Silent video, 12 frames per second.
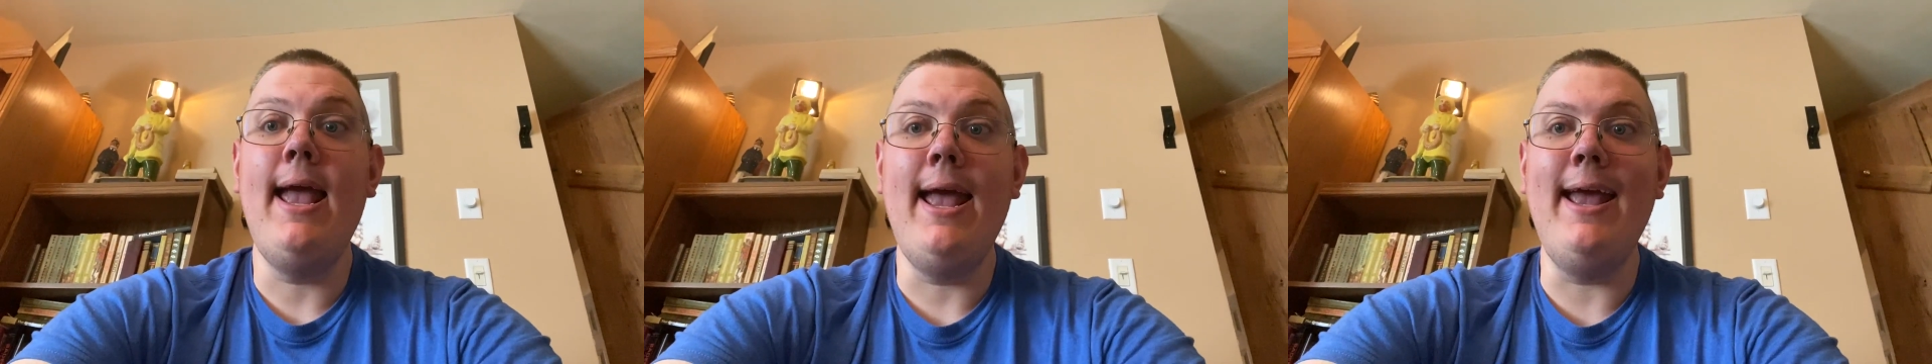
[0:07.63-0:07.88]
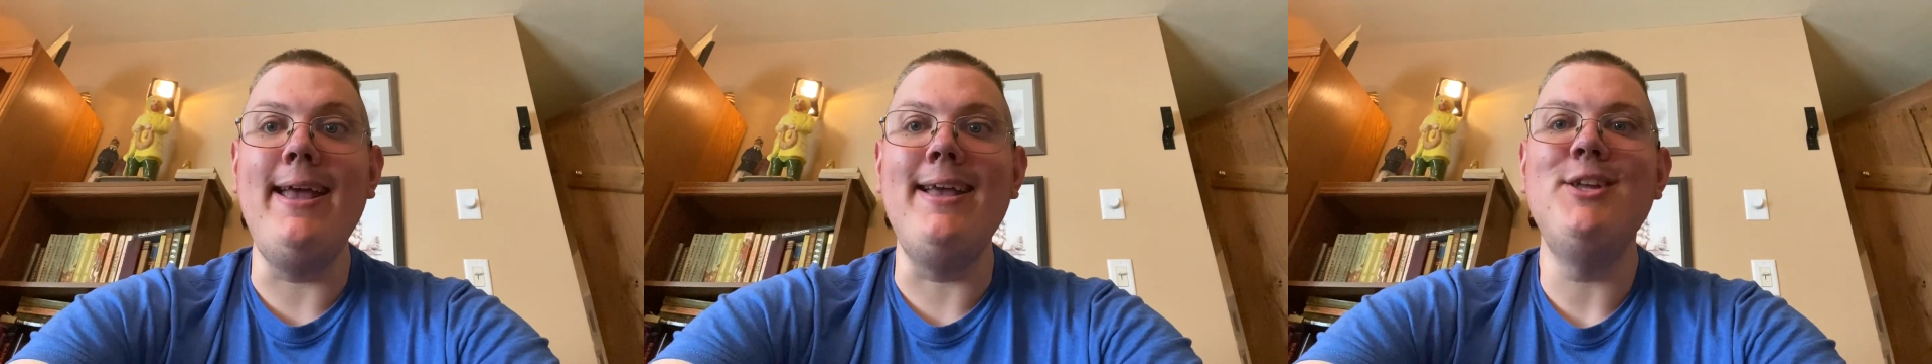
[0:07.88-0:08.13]

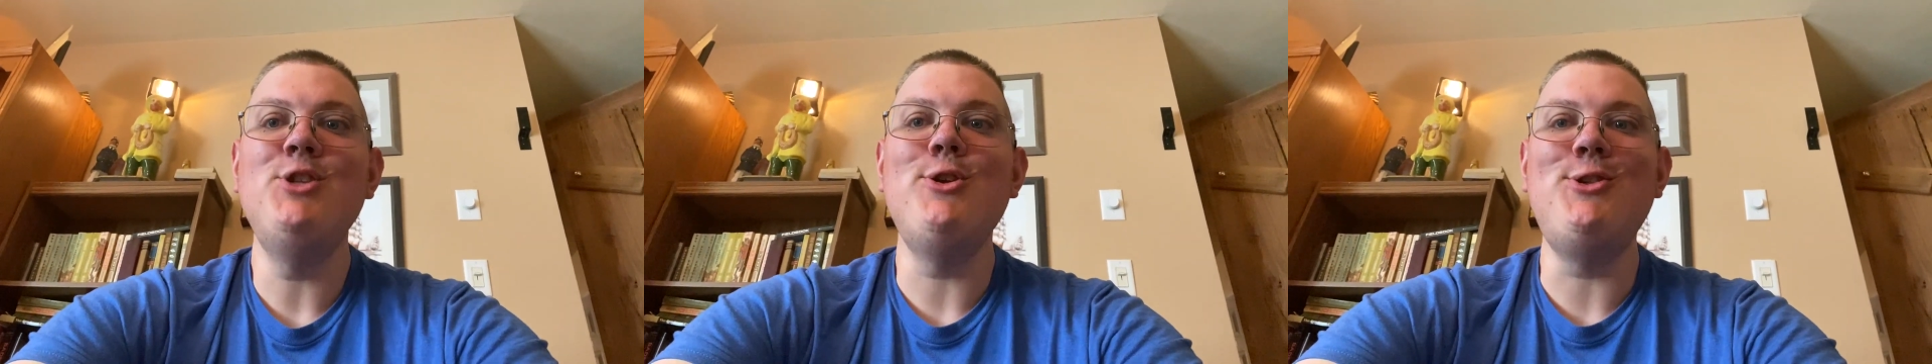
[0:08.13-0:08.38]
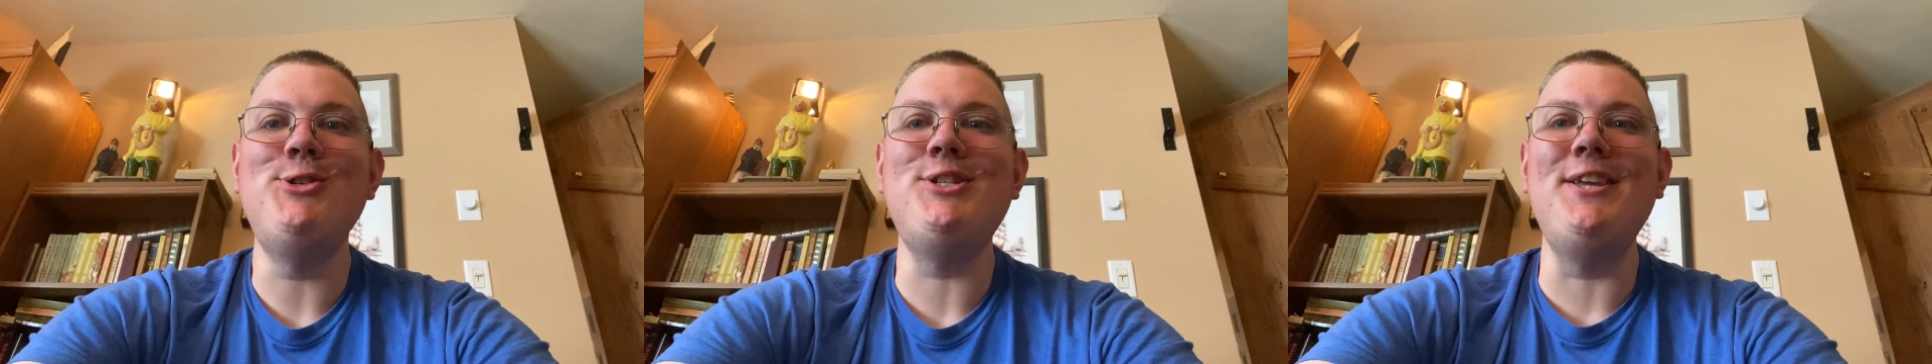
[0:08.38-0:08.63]
Hey,
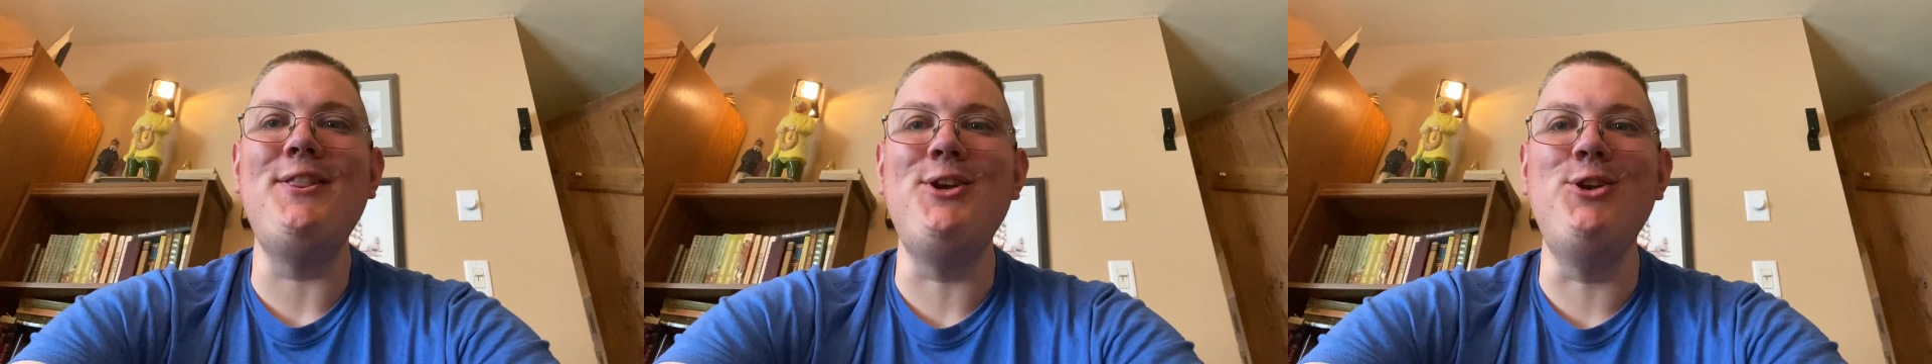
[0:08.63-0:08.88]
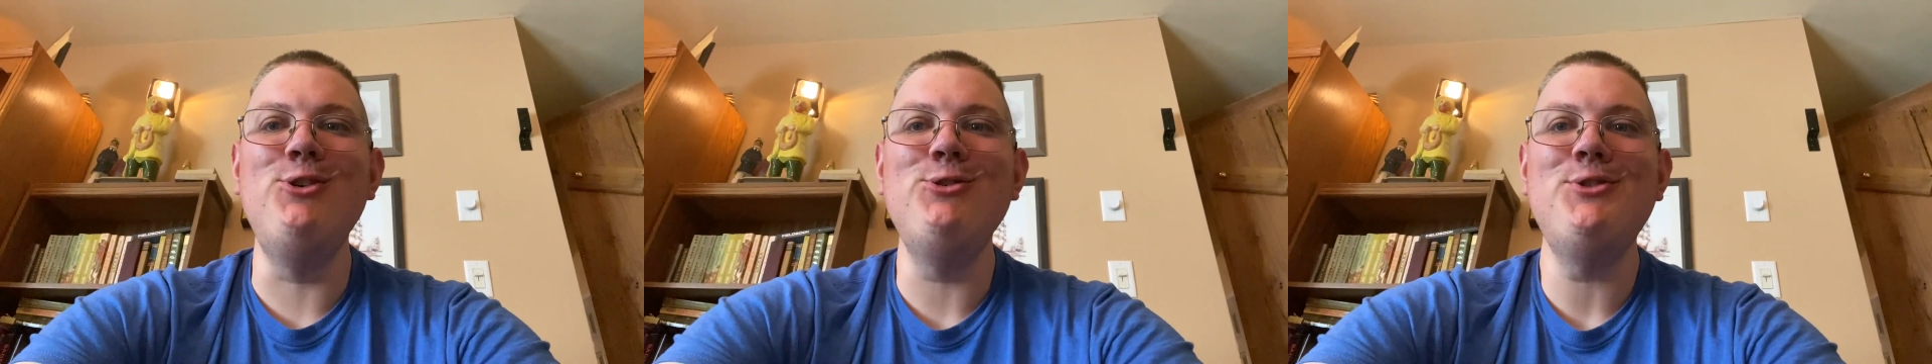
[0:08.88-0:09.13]
did you see the
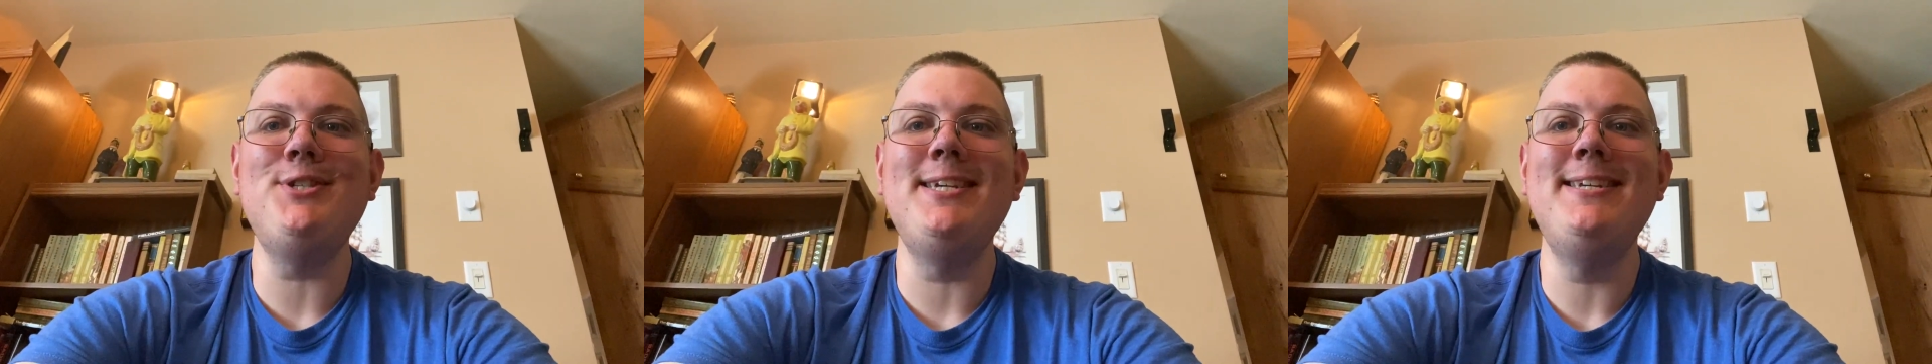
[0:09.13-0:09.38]
news?